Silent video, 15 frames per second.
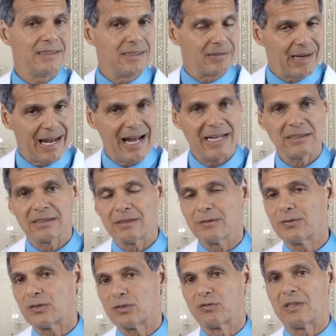you're asking
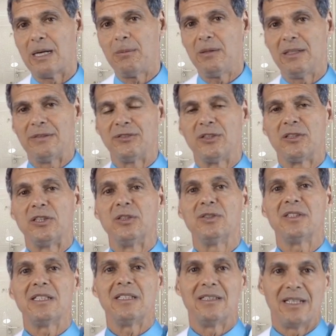for trouble if you're
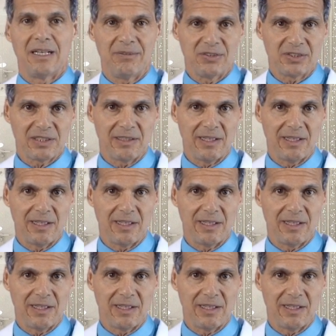using Devil's